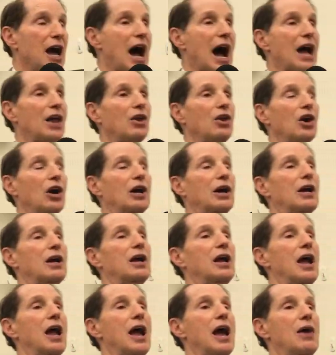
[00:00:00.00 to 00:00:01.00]
I look
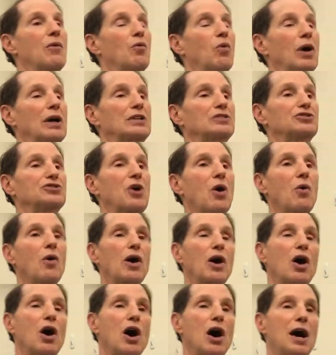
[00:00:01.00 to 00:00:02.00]
at what is
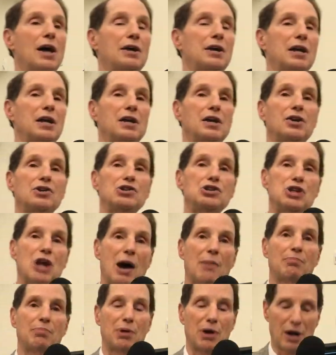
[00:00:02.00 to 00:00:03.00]
going on in a
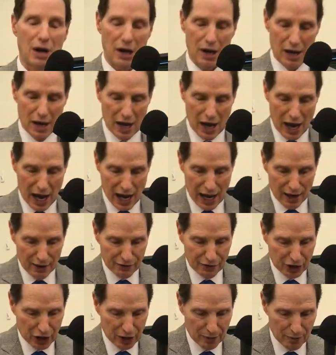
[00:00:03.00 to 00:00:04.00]
number
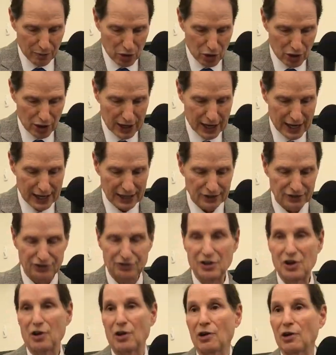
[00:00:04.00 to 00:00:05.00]
of communities.
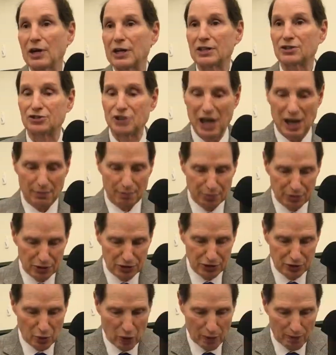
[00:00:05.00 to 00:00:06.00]
There are
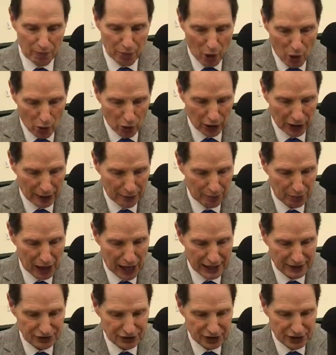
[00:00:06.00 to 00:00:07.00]
examples where polling
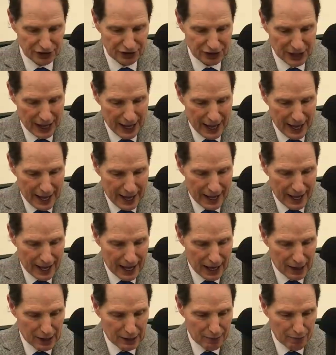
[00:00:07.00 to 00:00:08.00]
places
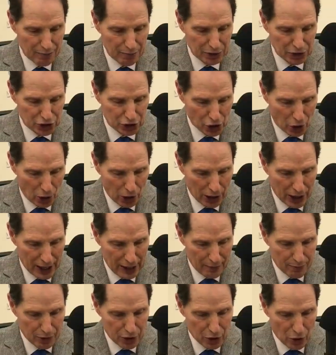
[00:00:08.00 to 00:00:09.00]
in
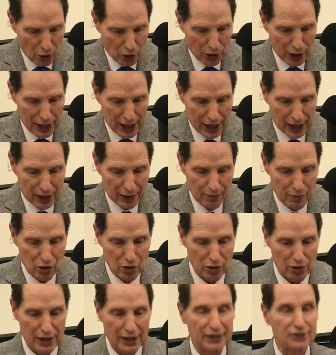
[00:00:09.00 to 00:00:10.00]
majority-minority
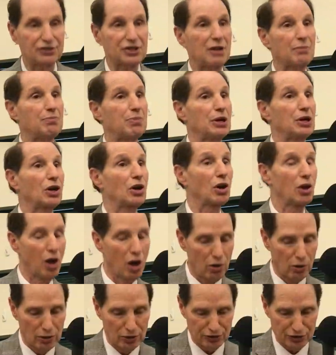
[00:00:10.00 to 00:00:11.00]
communities have been
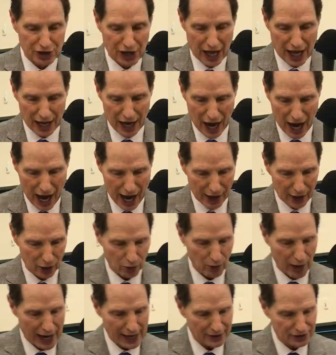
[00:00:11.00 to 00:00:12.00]
closed at higher
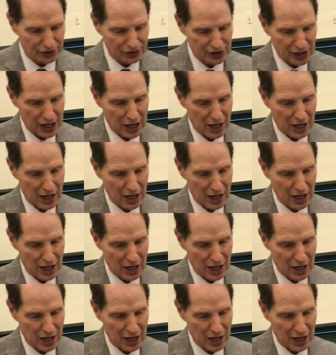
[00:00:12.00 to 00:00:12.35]
rates.